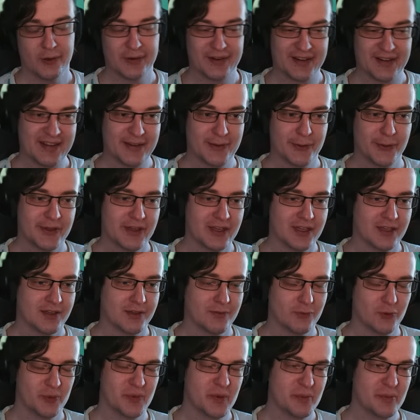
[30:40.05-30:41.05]
On
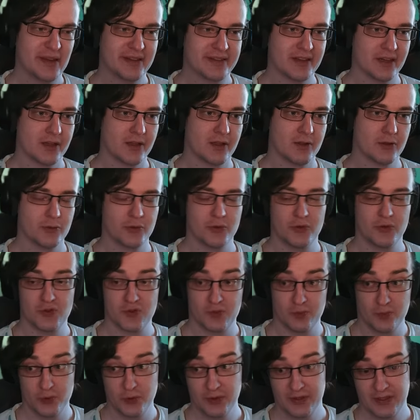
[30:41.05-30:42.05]
AoE would be better to
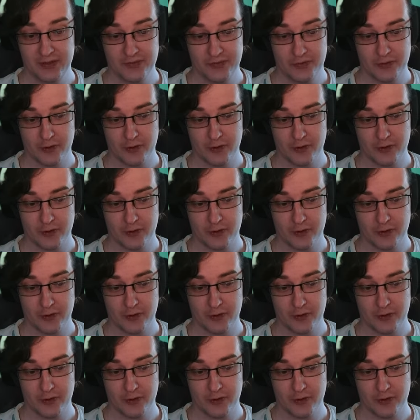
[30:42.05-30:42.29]
use Monkin